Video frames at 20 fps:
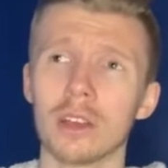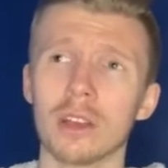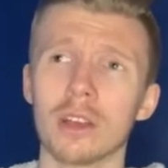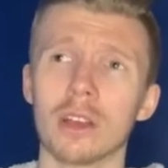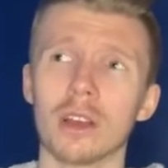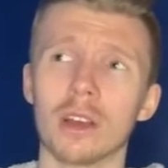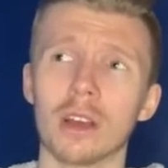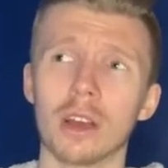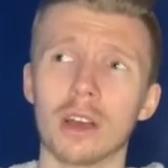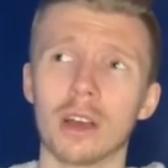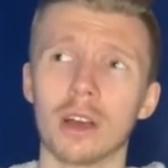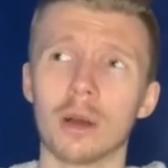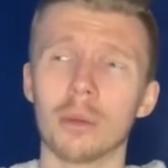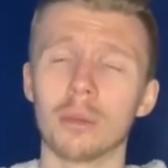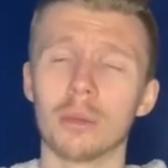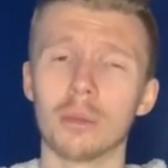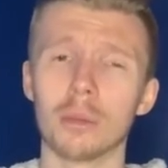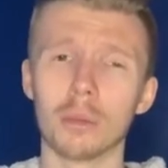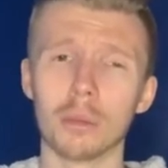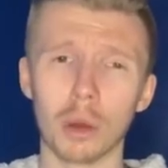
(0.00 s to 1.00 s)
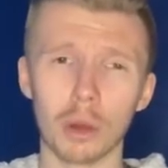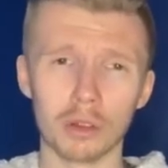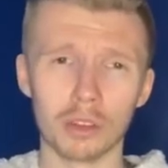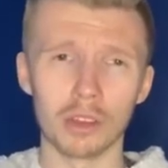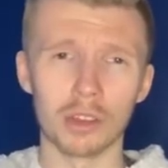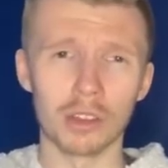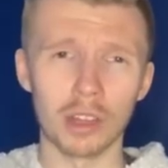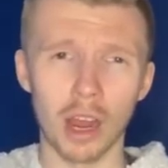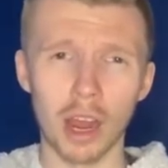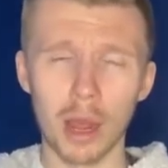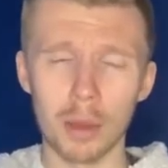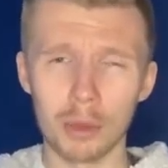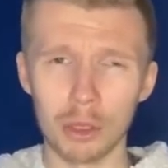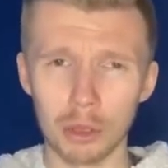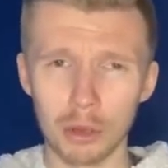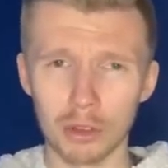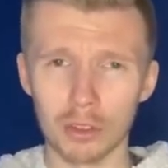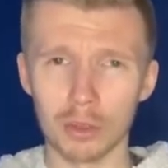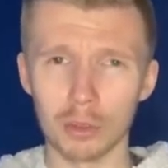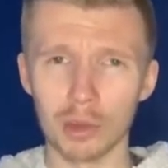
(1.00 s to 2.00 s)
um, most of the time,
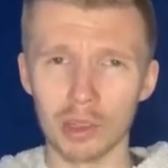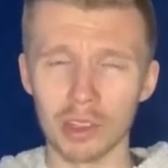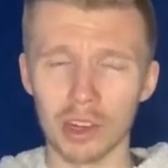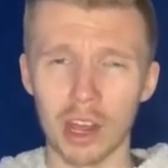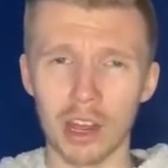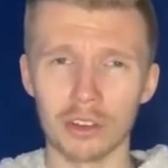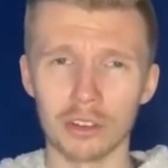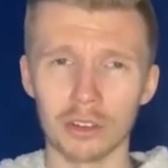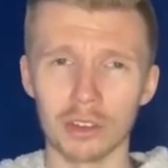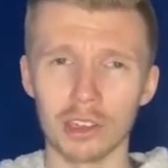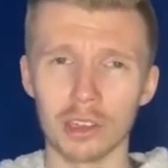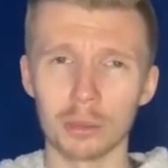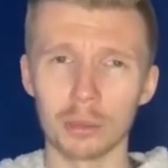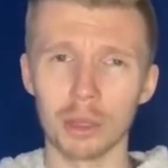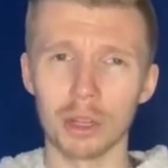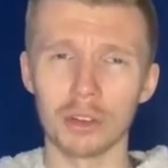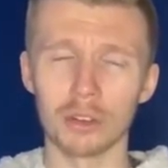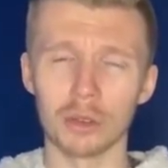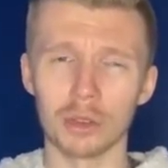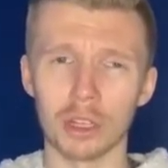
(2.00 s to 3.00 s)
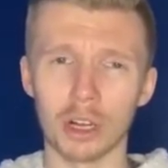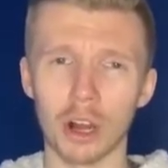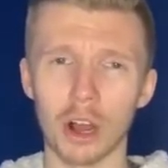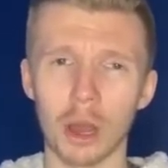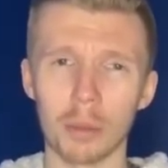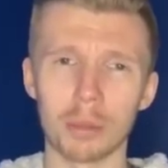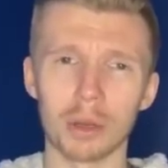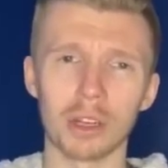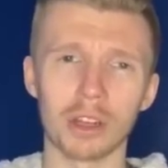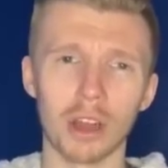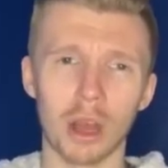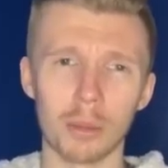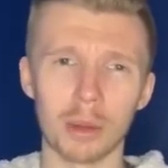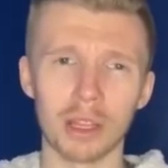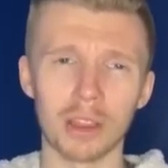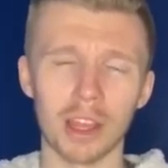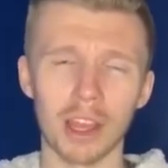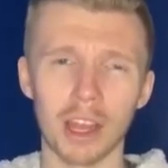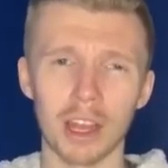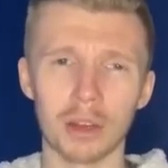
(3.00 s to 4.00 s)
U.S. women's national team players, when they're up and coming,
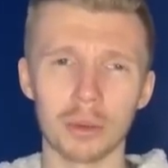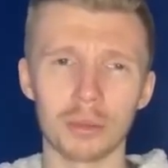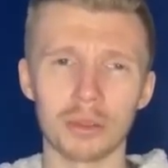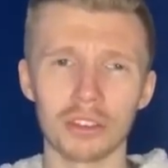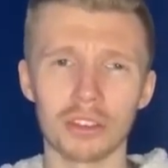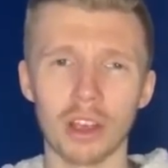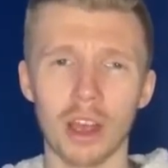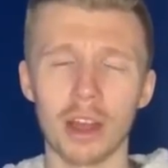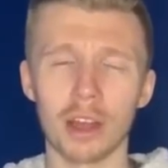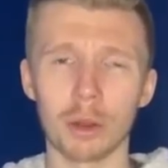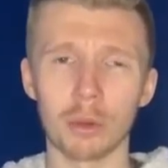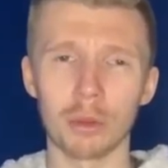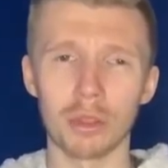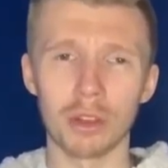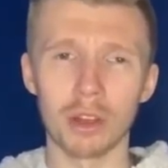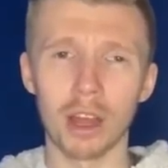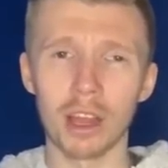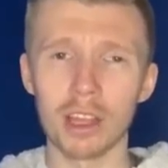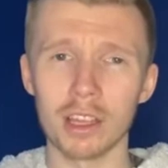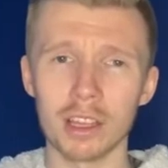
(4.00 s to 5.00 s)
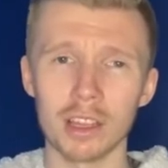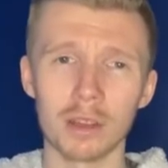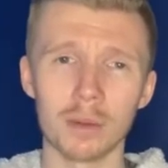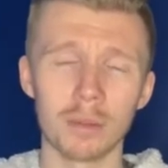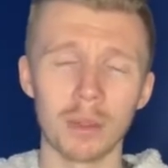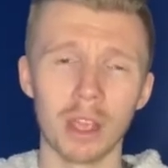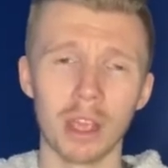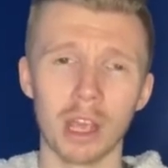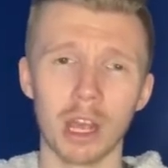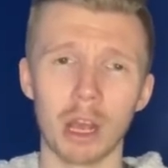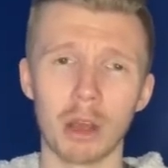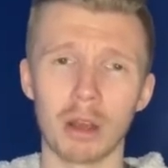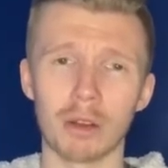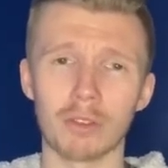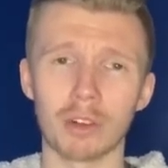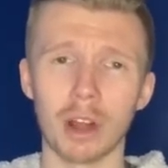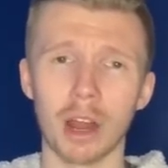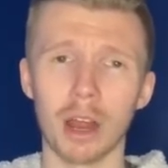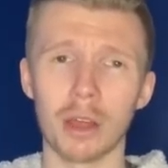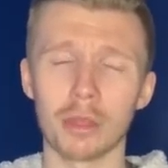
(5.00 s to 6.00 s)
they end up signing with Nike.
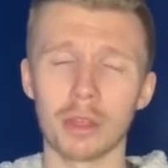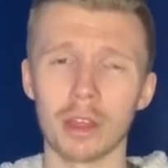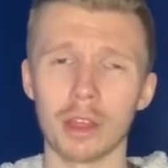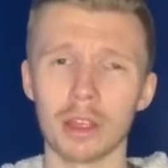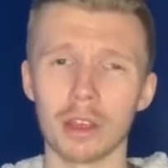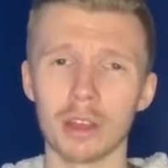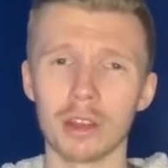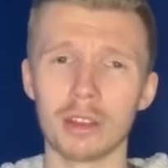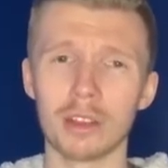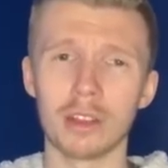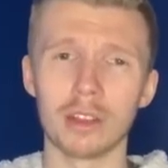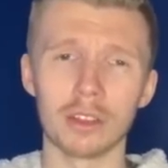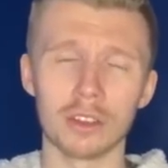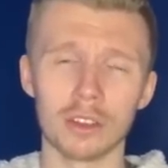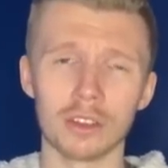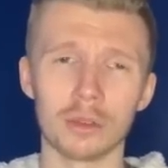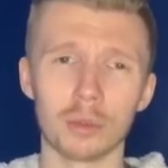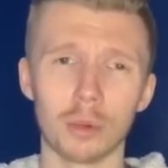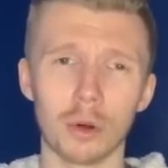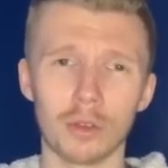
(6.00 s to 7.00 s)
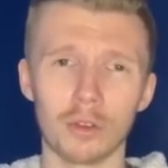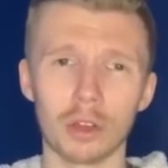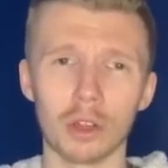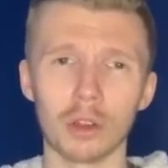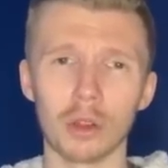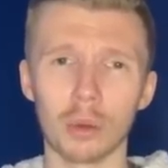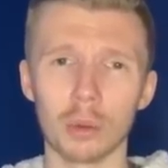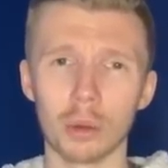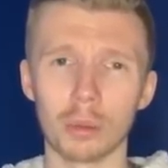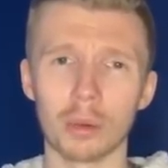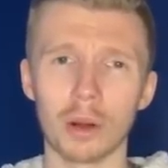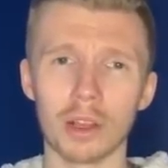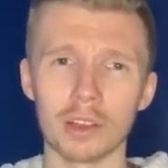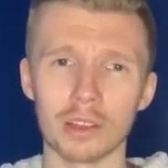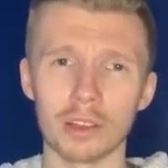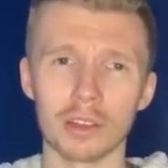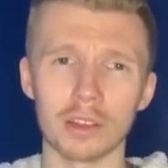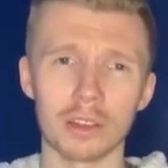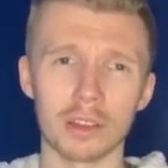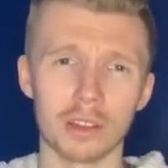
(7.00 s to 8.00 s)
However, I think Adidas is more of a global
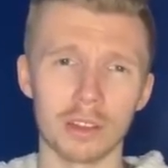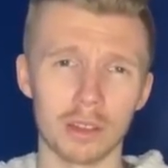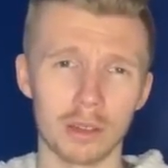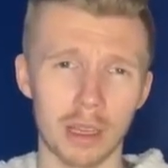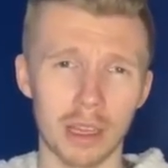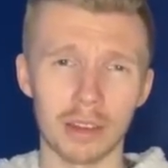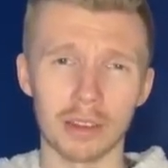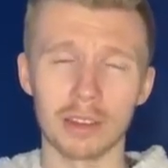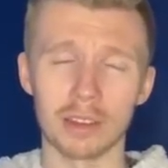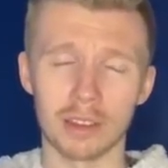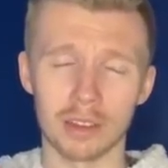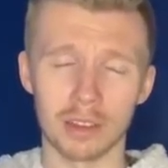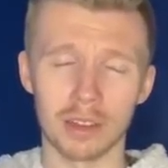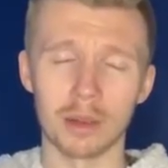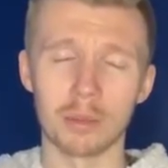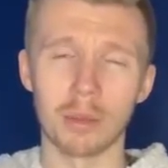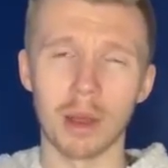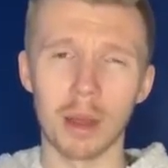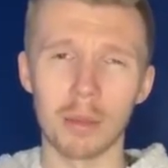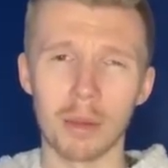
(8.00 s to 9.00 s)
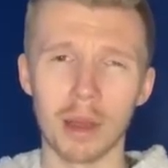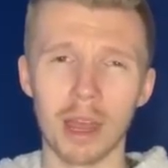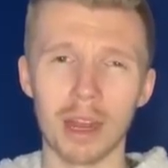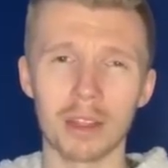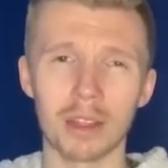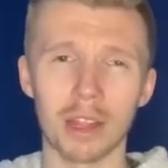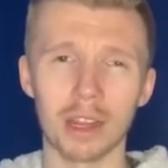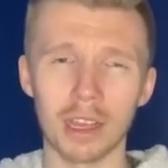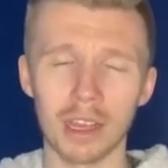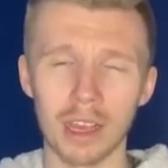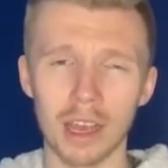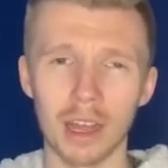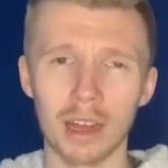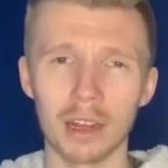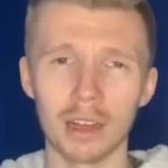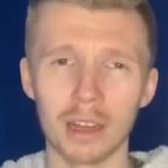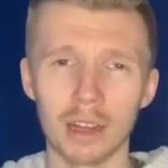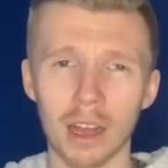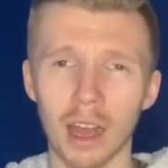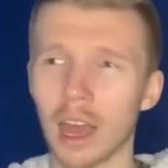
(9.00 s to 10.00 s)
presence, at least in my mind. Then again,
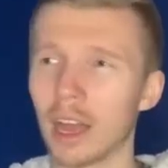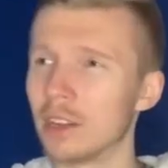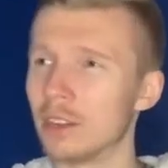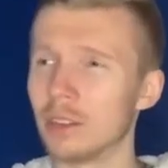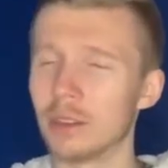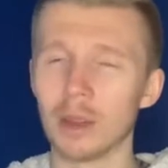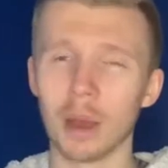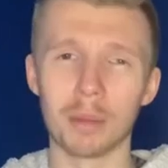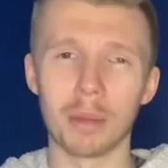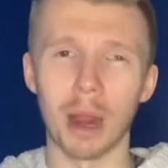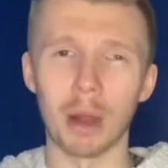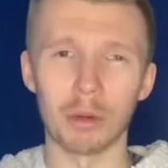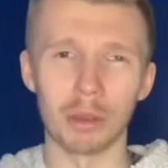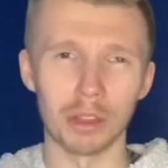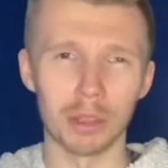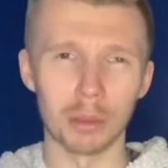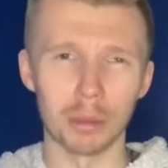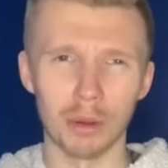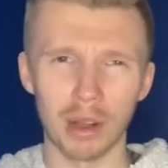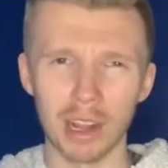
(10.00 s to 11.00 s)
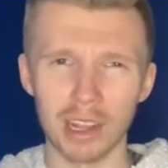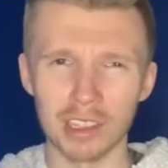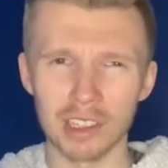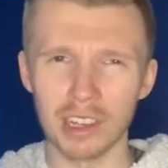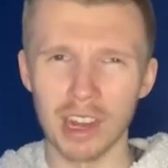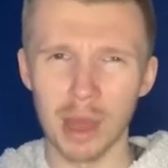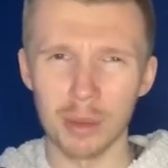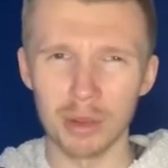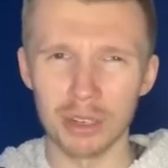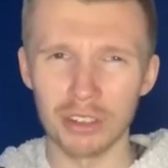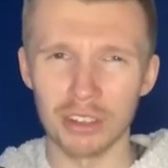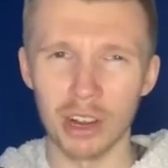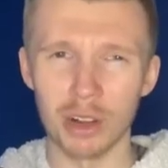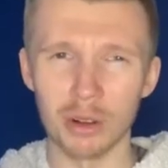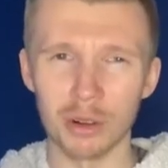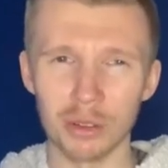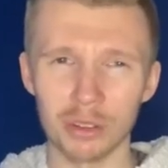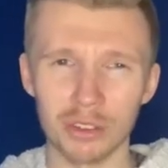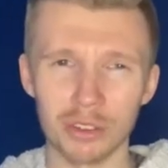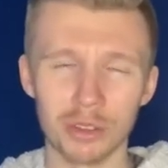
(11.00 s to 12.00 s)
I, I'm not really a brand snob in
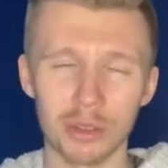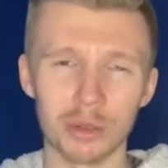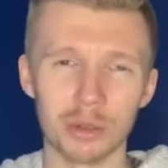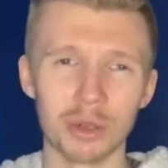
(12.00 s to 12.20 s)
general, so